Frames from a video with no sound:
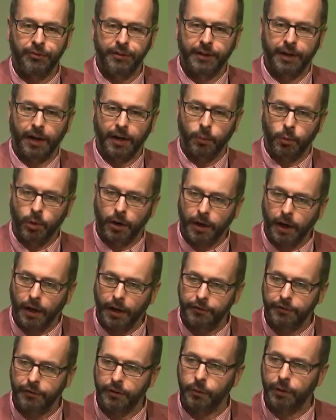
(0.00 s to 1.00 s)
in the kind of work I
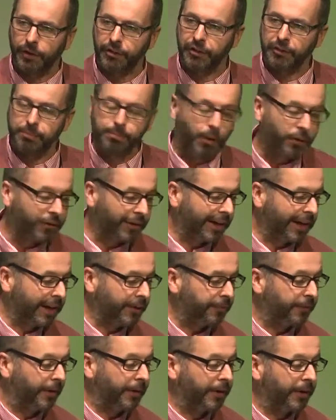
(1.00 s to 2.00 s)
do, which is modelling
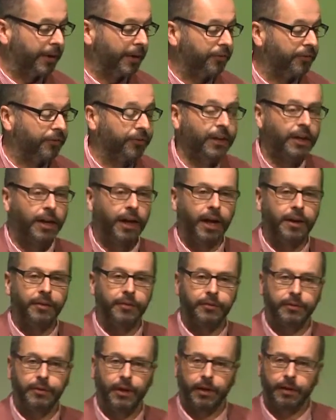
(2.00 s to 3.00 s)
focused and